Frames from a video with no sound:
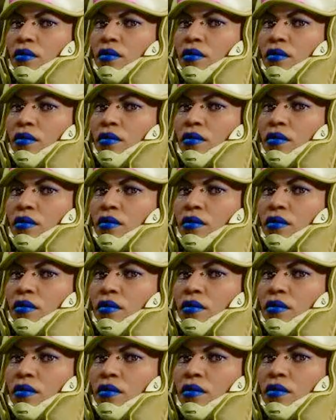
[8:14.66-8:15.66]

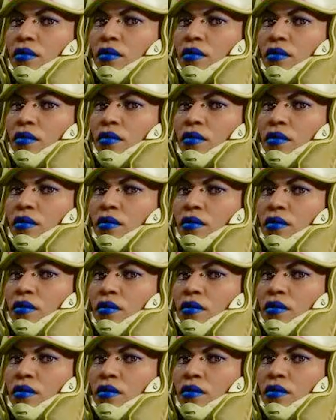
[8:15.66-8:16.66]

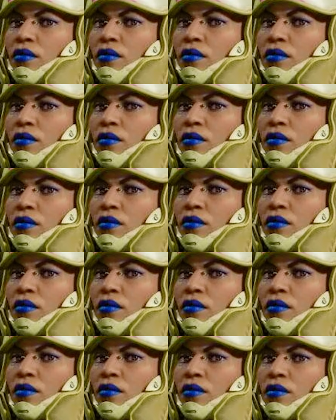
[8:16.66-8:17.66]

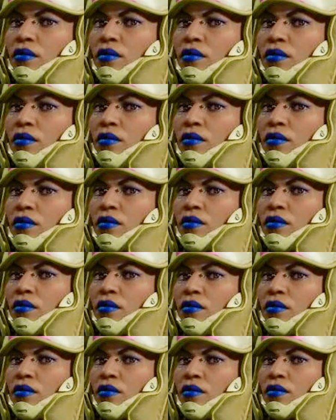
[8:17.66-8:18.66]

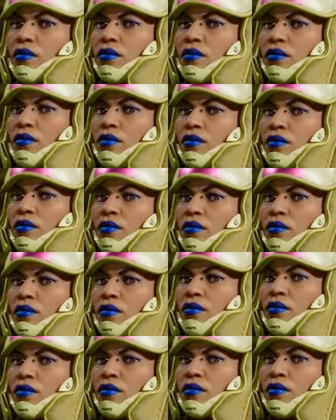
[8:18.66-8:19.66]

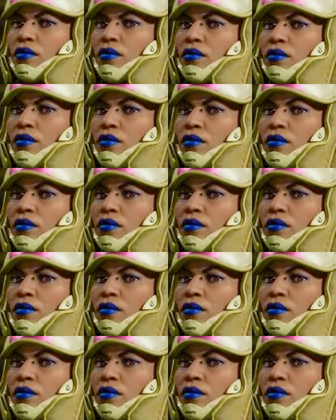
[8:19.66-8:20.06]
No words are spoken by the person on screen.